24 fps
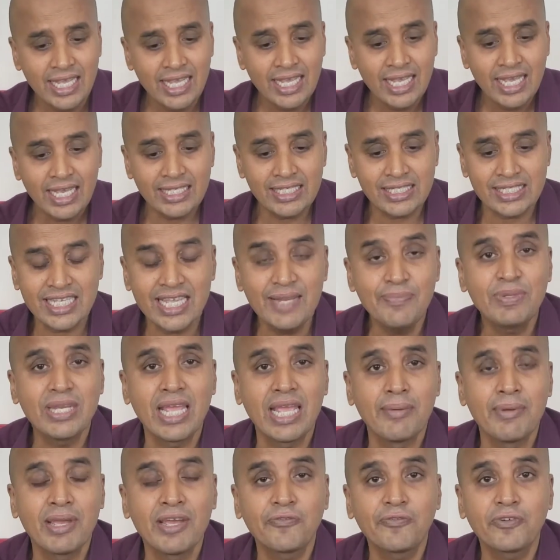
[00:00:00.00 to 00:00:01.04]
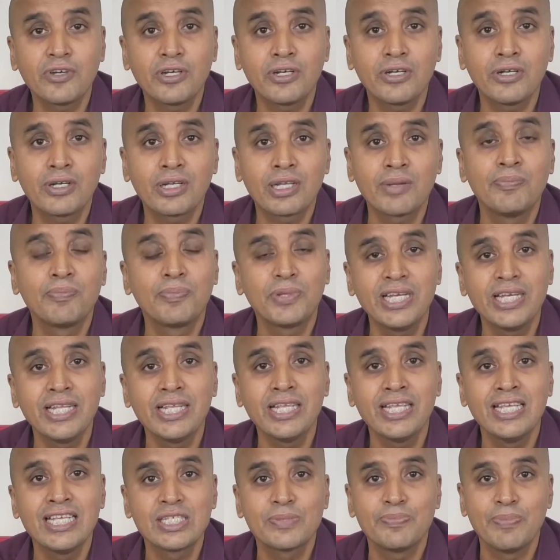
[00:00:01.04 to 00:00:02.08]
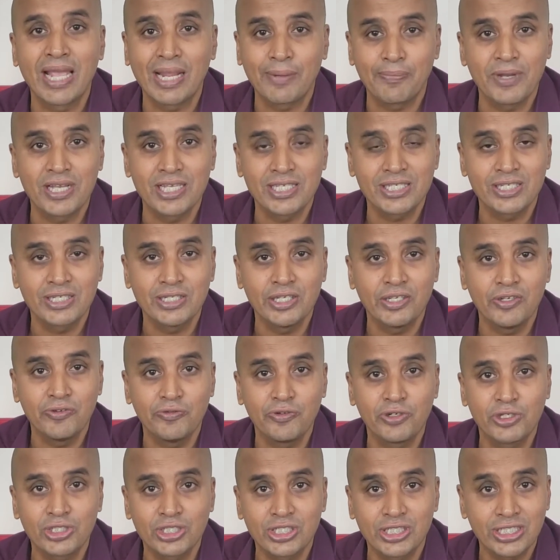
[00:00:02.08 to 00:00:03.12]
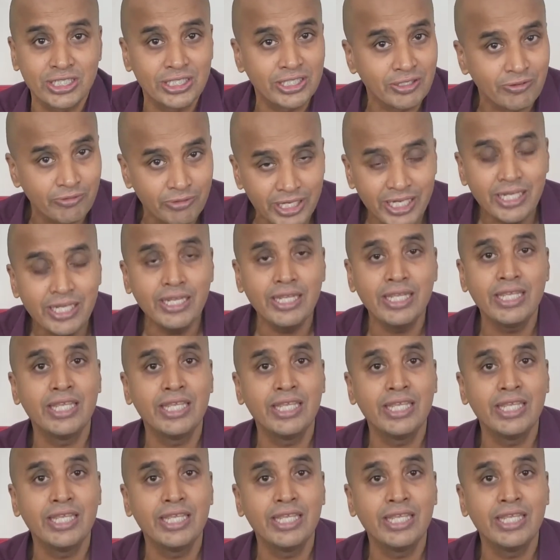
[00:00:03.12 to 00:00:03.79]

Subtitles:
At the same time, after completing his McMaster University degree,